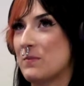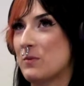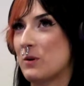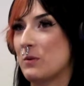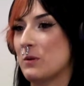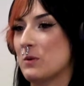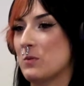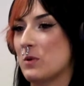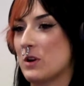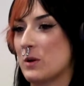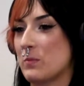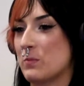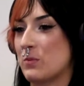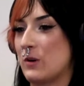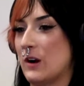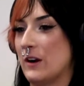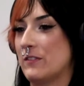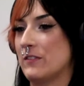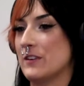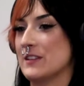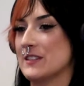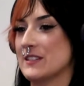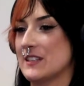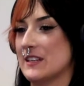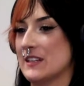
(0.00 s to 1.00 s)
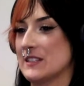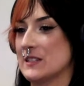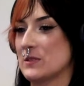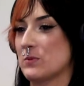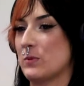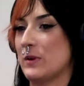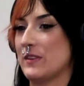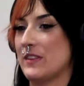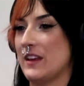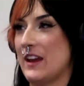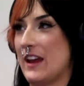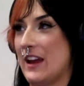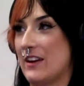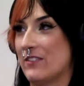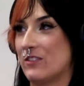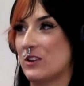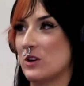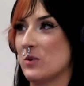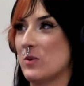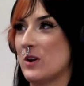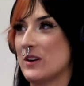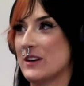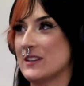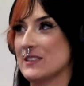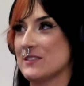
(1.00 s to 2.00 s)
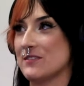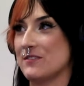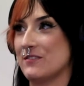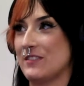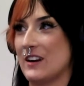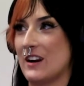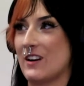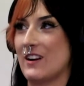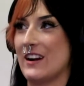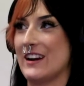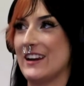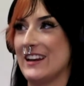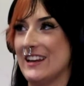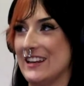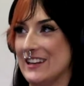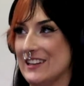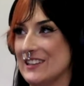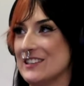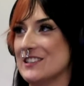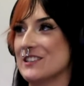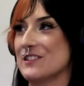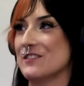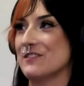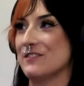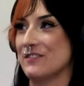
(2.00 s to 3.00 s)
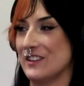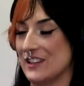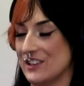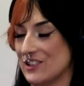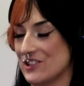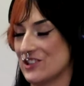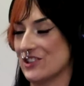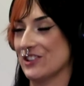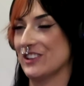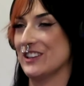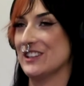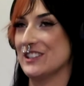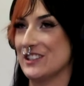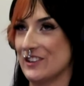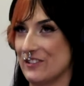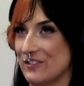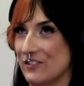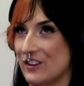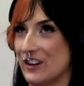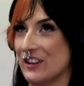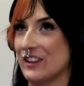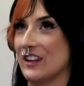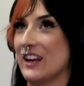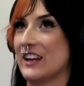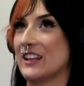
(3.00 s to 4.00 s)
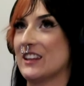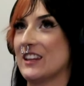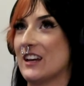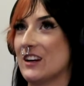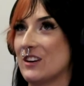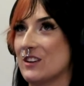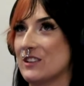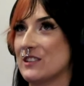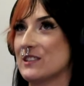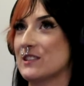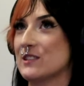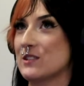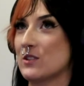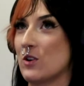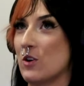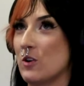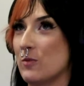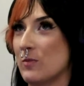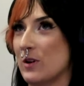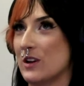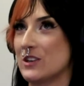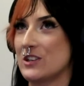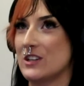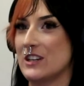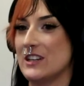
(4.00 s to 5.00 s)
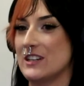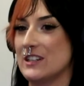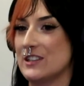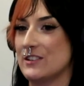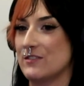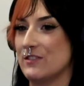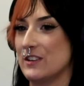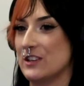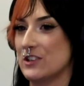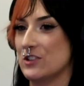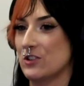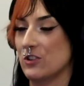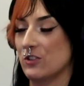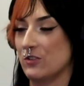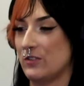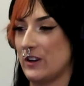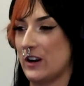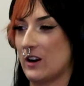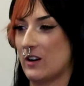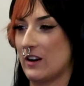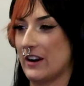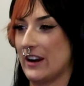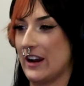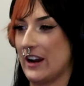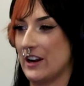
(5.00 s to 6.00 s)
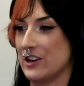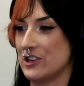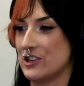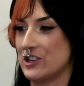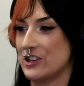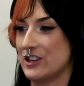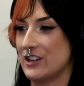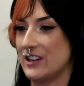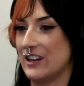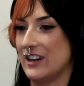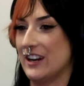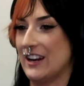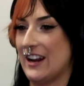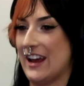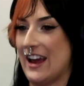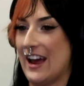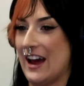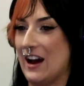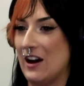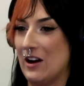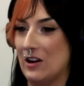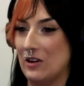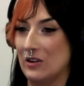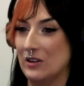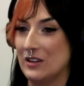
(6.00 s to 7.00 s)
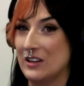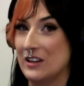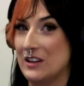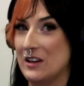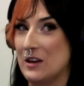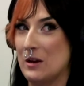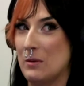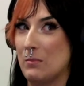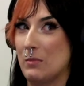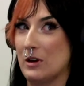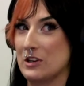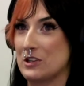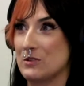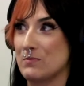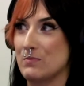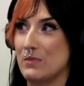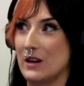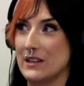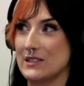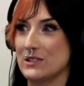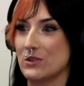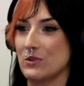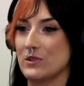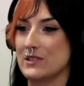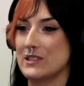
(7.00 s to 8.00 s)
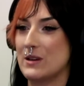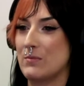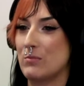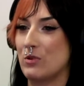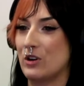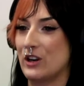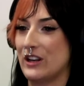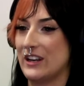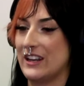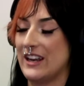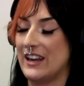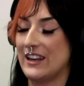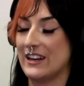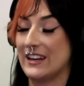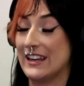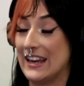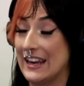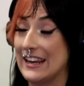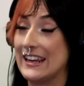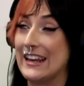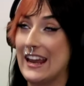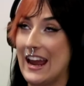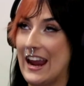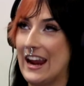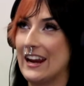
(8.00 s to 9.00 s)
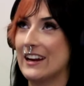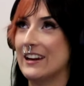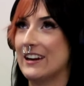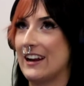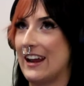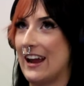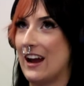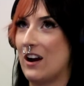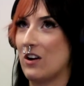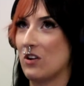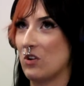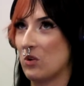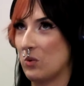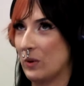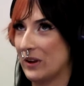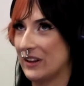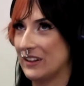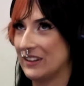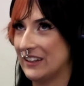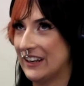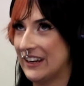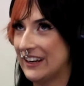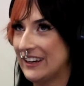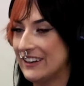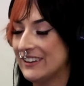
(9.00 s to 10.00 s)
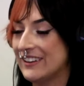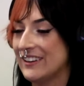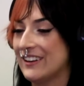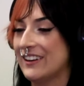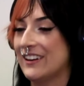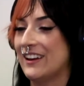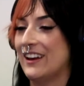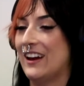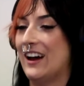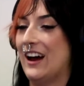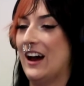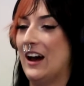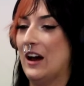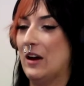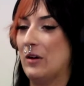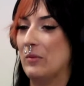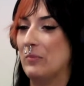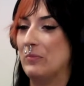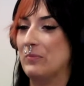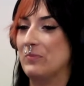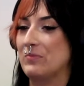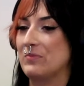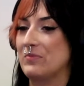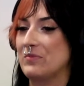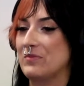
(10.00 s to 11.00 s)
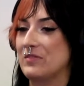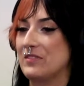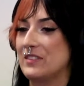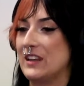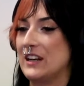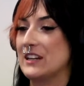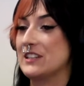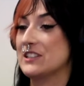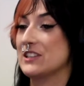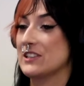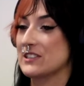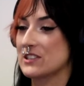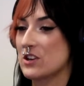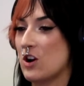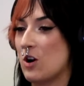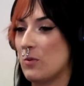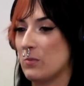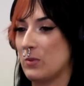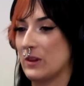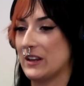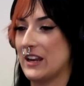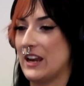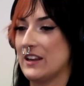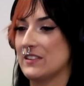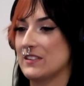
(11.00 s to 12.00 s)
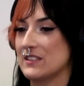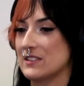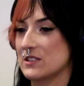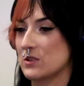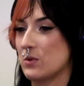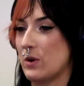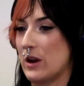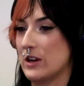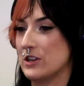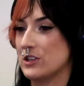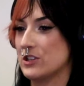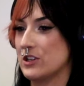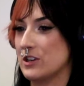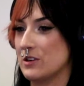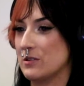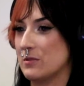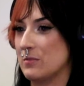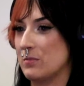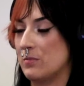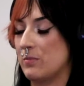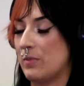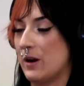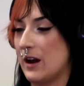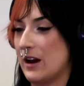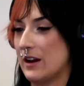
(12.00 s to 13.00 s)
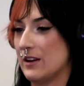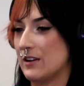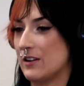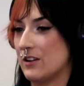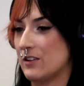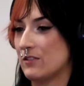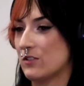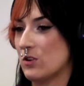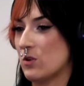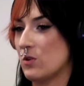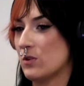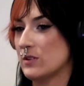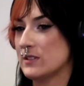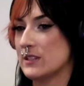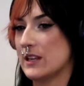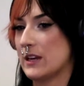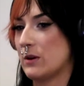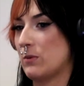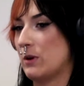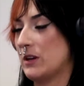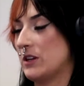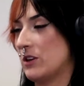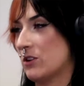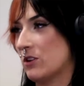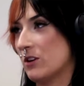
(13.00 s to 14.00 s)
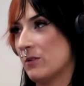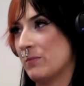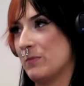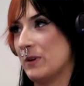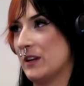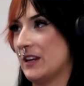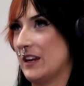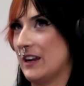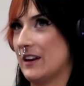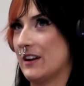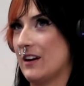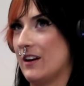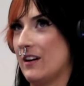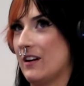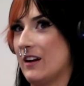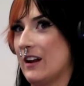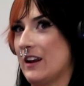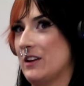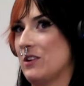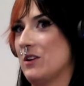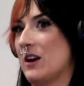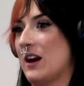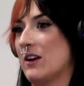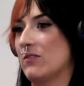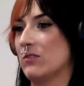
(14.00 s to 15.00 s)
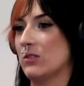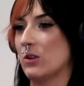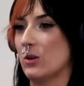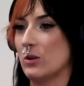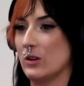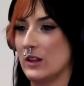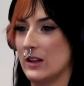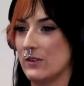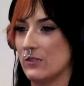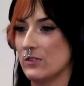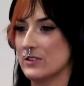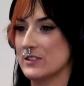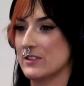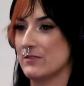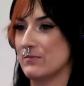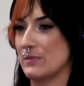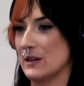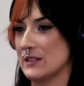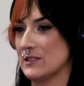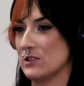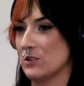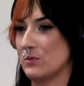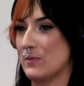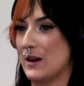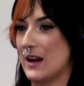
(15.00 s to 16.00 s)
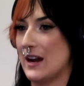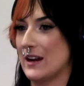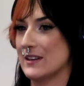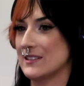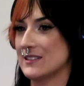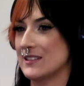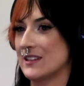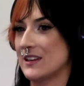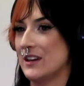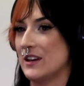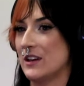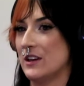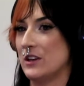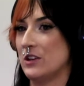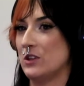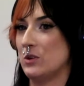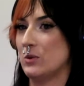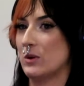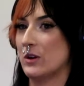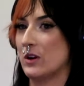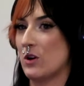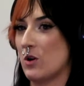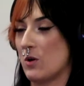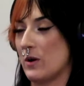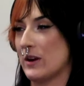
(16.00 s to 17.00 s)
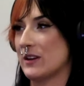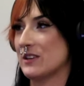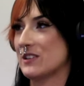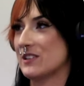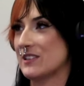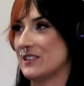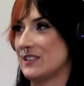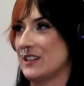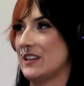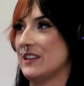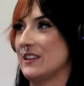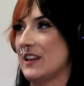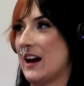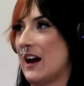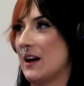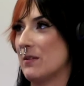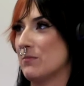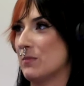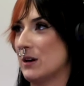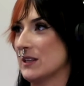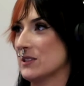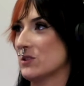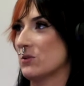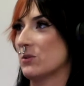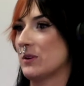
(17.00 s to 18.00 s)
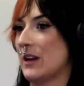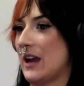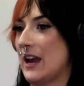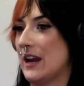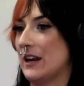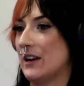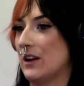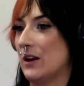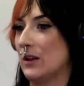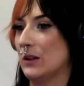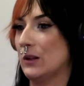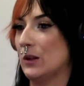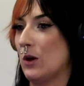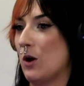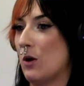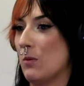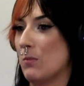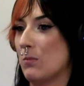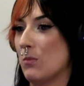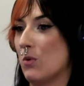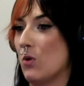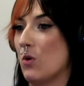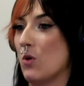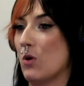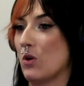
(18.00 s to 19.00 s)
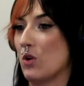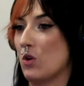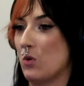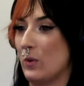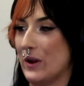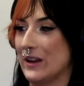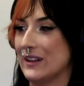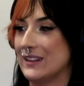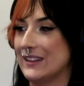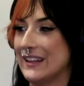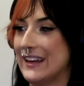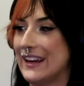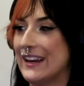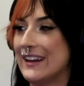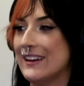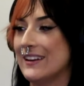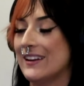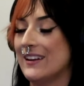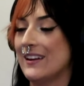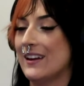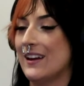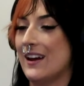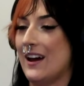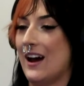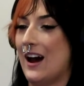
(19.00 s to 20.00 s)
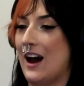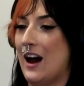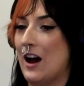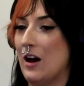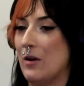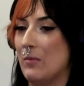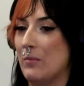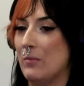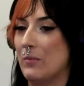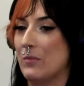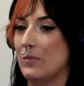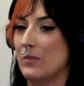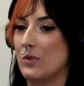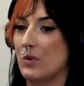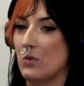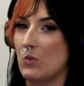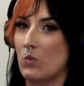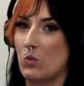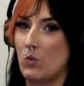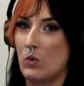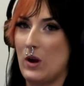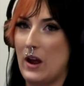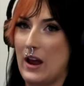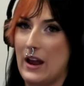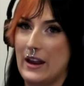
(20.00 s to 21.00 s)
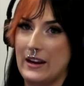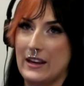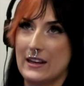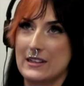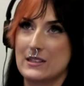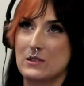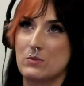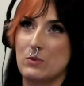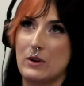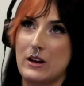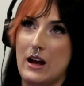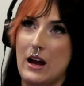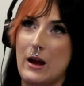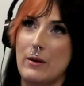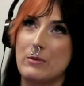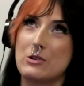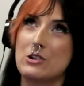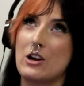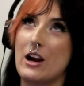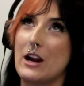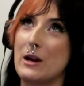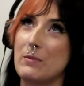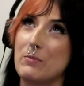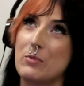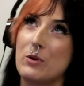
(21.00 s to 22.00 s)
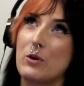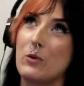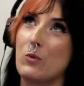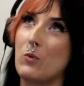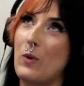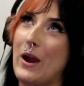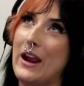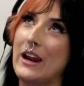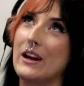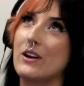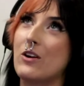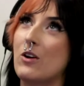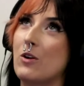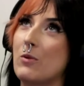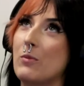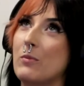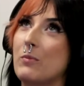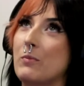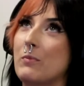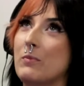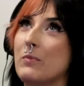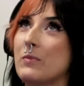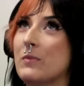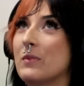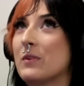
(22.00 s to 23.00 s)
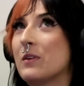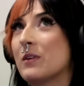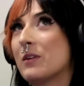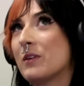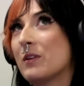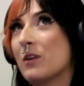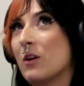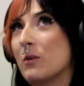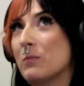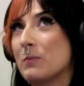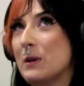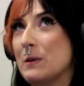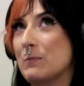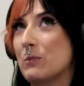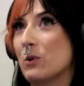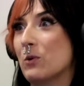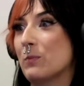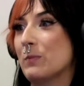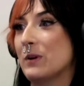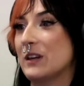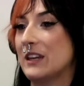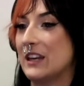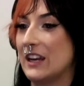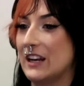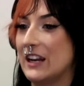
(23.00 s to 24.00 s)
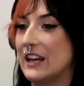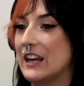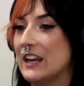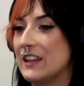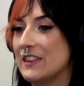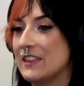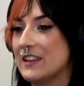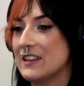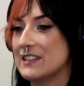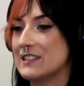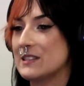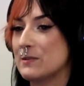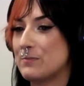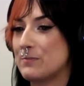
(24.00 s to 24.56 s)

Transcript: I probably want to preface this with everyone is very individually different. Like there is so much individual variation in how much muscle somebody can gain and how quickly, that it does complicate this question. But of course, like when you're a beginner and you have low levels of muscle mass, you are going to see that muscle gain a lot more quickly. I guess when I'm trying to put weight on people beginning in this